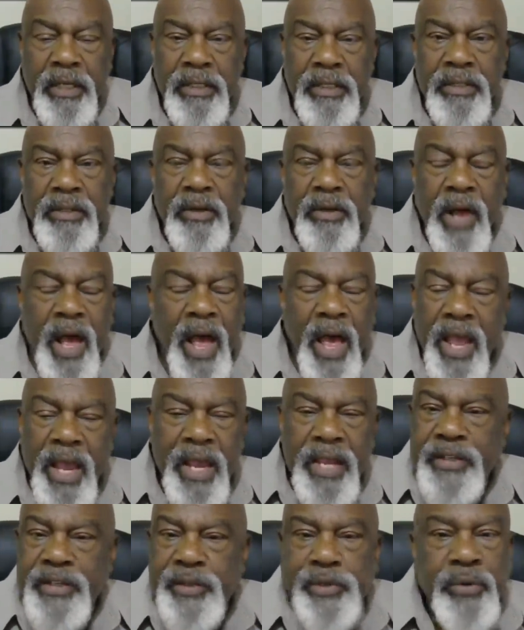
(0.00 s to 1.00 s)
you know, I
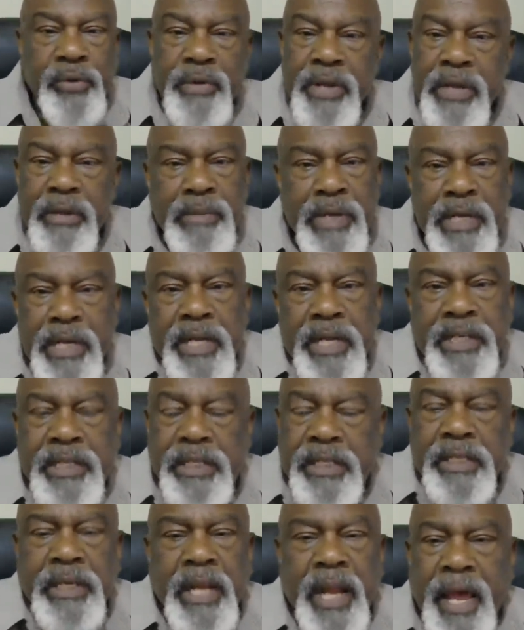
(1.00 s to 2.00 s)
ain't screaming
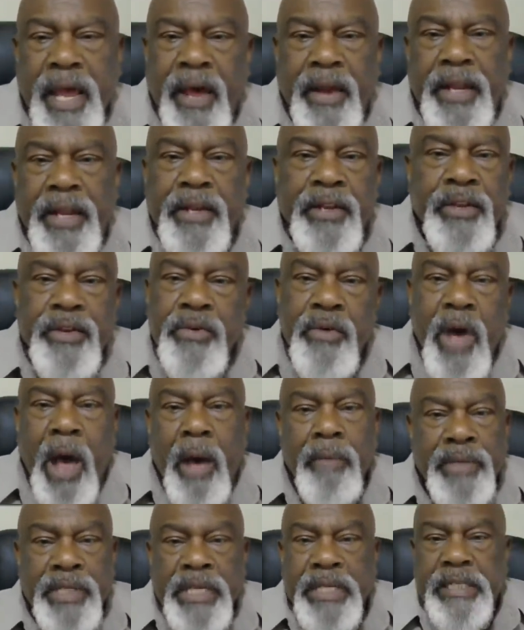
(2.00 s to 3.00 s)
this shit out at you.
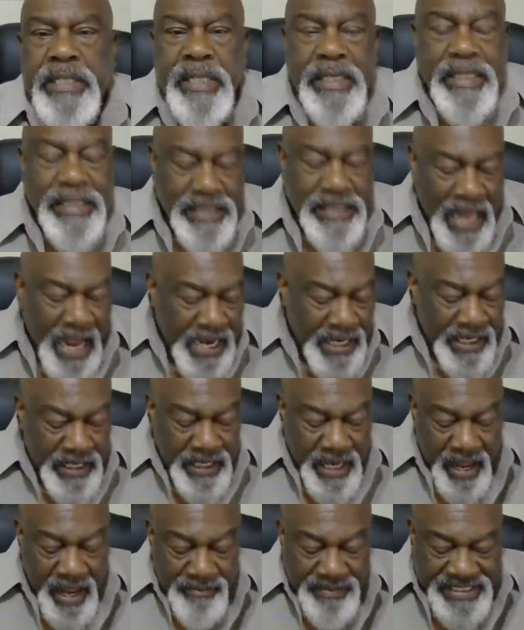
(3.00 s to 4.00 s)
I'm just excited.
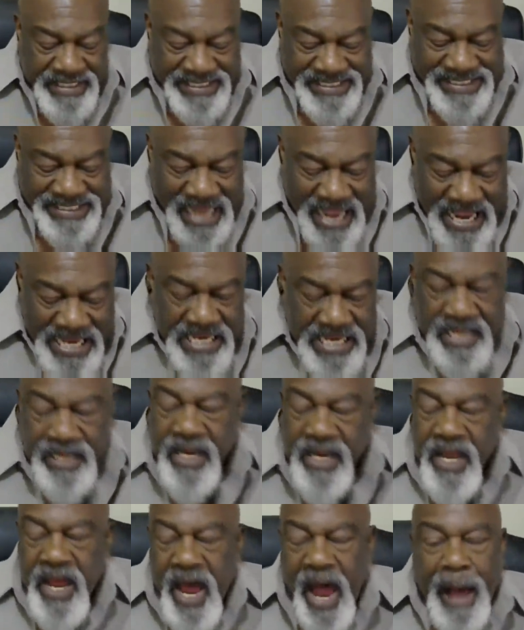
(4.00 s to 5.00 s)
I'm saying,
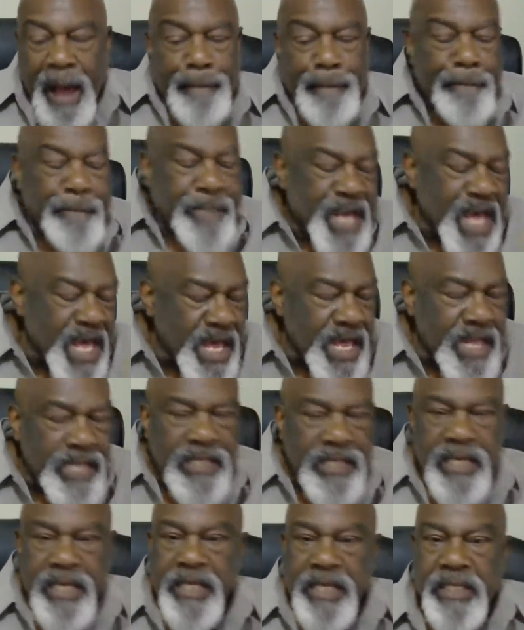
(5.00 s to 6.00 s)
I'm
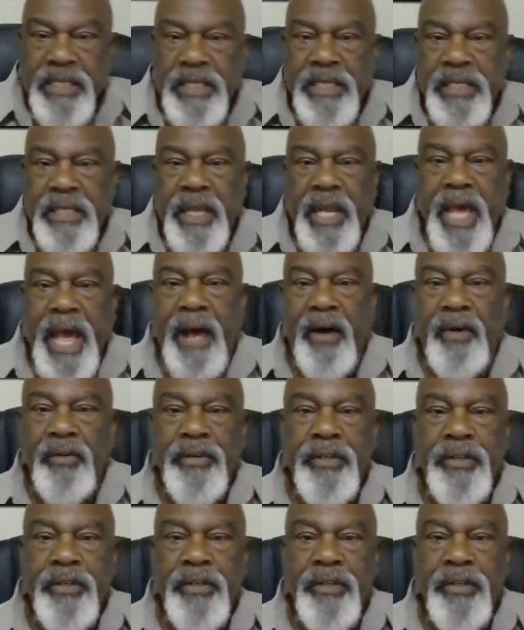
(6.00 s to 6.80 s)
putting this shit out.